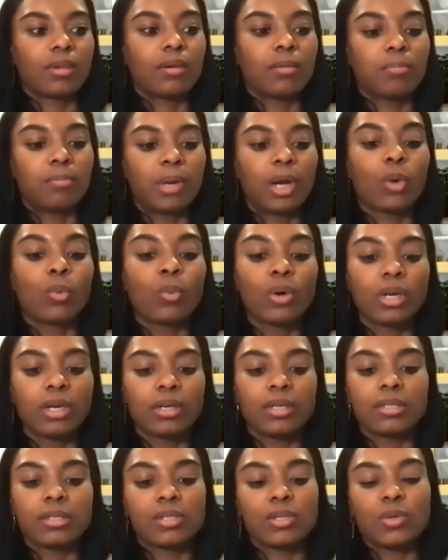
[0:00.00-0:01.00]
Mayor
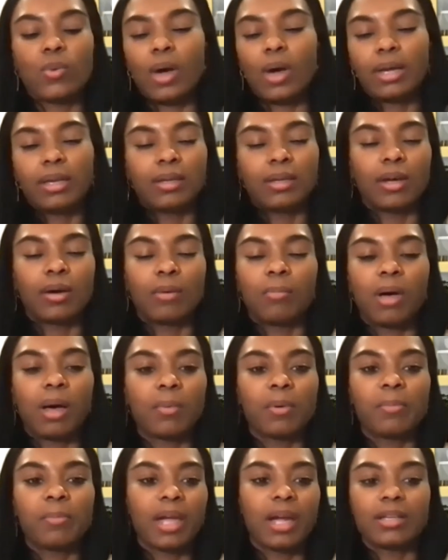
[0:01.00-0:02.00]
Woodard, who I, you know,
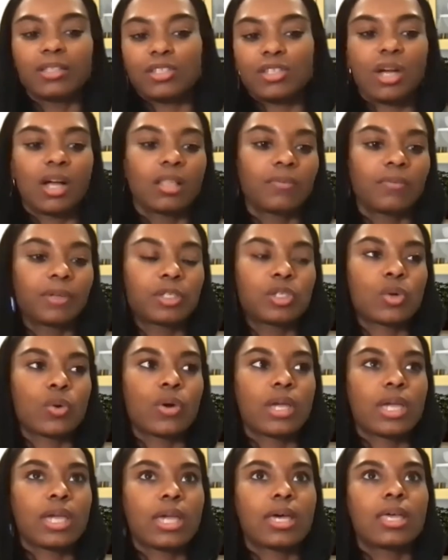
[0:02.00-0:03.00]
Mama Mayor, I just call her
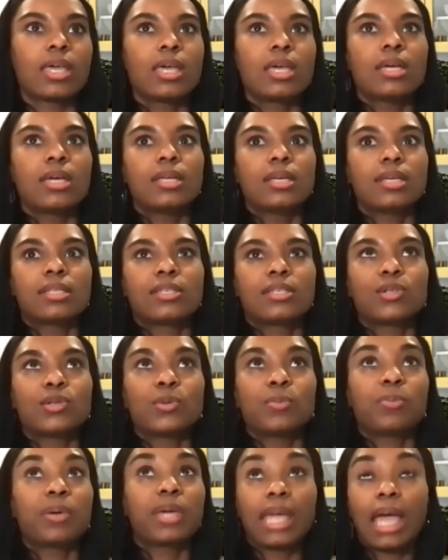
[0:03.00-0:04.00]
Victoria, to
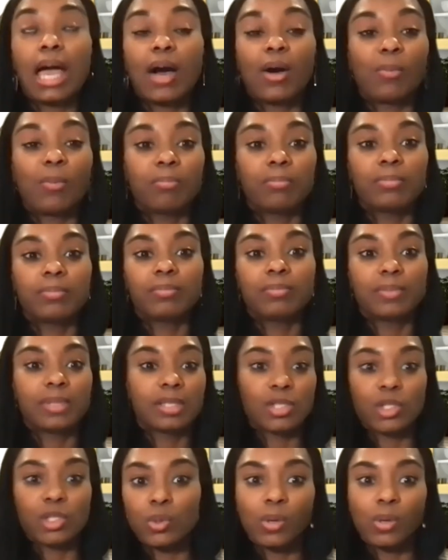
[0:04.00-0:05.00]
pick out the
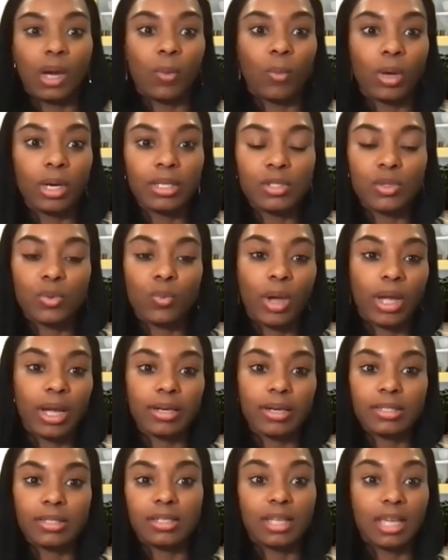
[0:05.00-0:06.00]
suit I wanted to
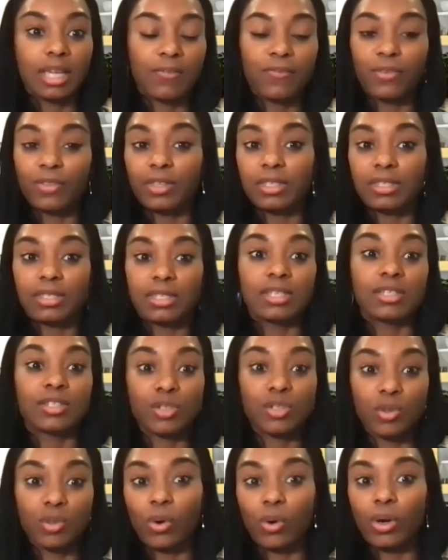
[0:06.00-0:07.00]
wear today for this
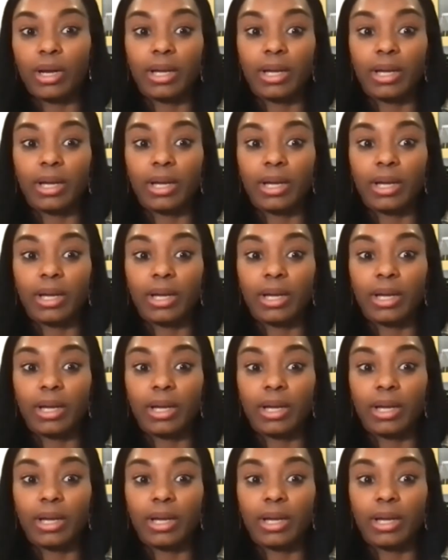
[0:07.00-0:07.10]
historic